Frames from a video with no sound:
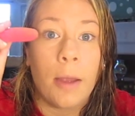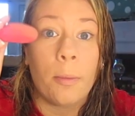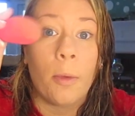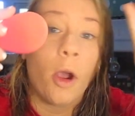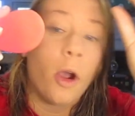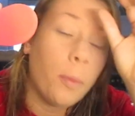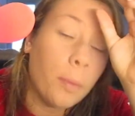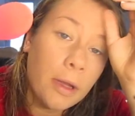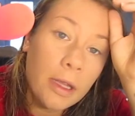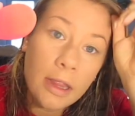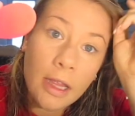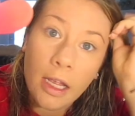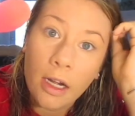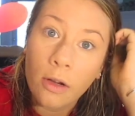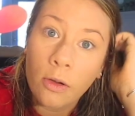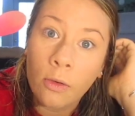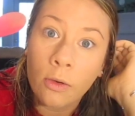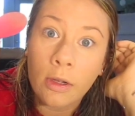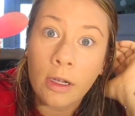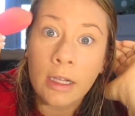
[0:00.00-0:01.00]
I'm hoping that
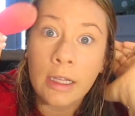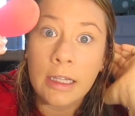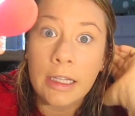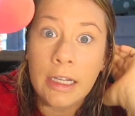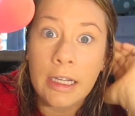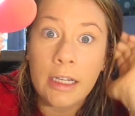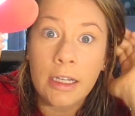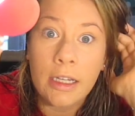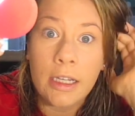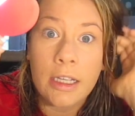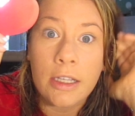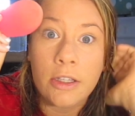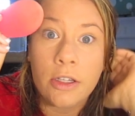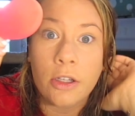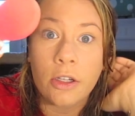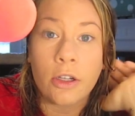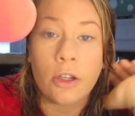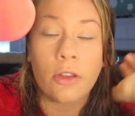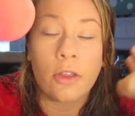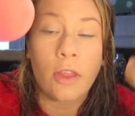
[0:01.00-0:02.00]
it'll clean
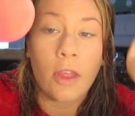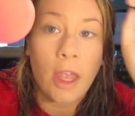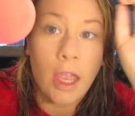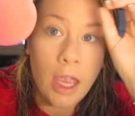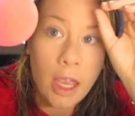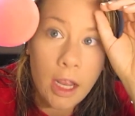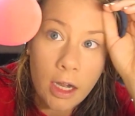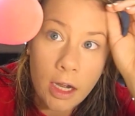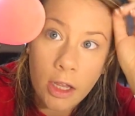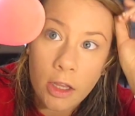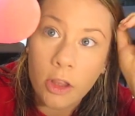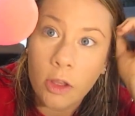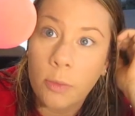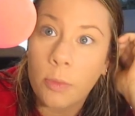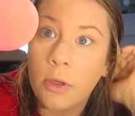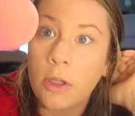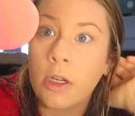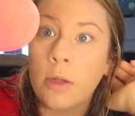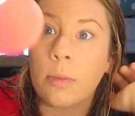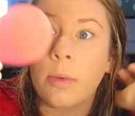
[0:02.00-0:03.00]
easier than the
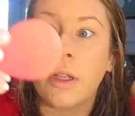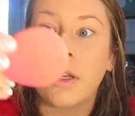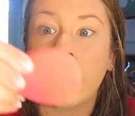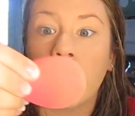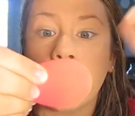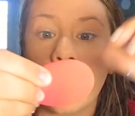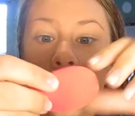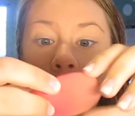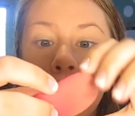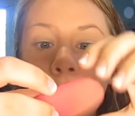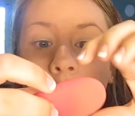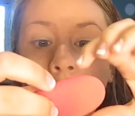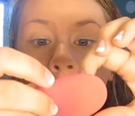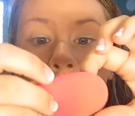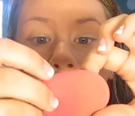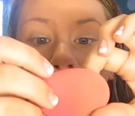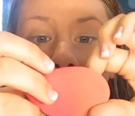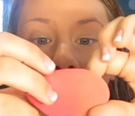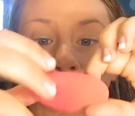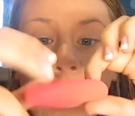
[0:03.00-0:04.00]
Beauty Blender.
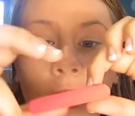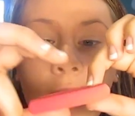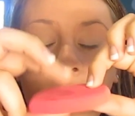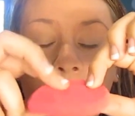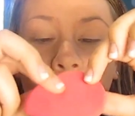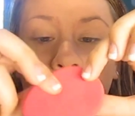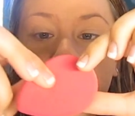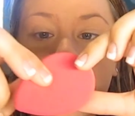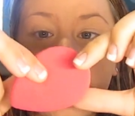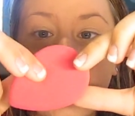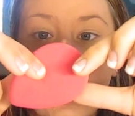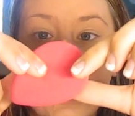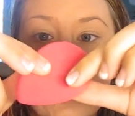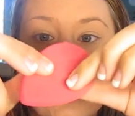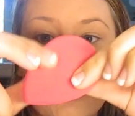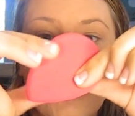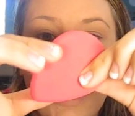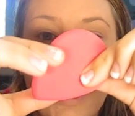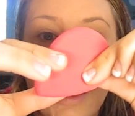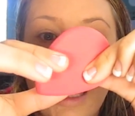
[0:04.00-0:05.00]
It looks like
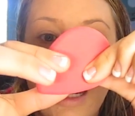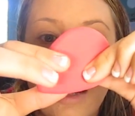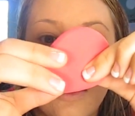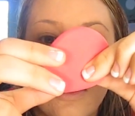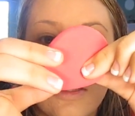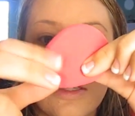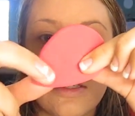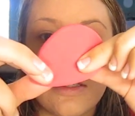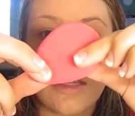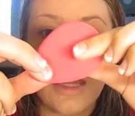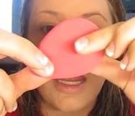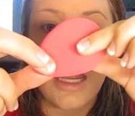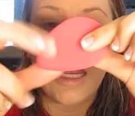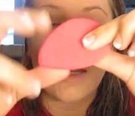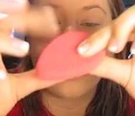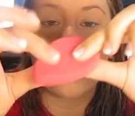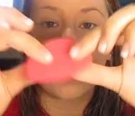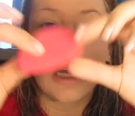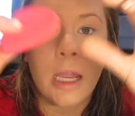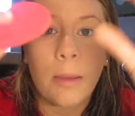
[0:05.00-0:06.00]
it's made out of the
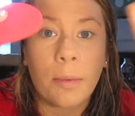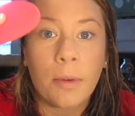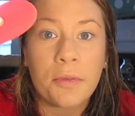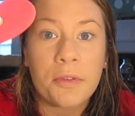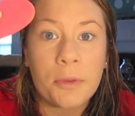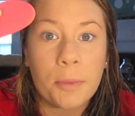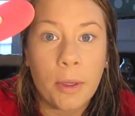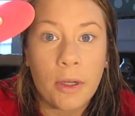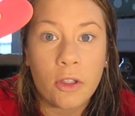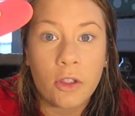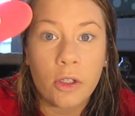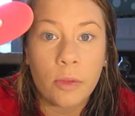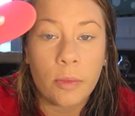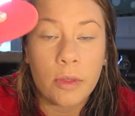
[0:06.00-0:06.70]
same type of spongy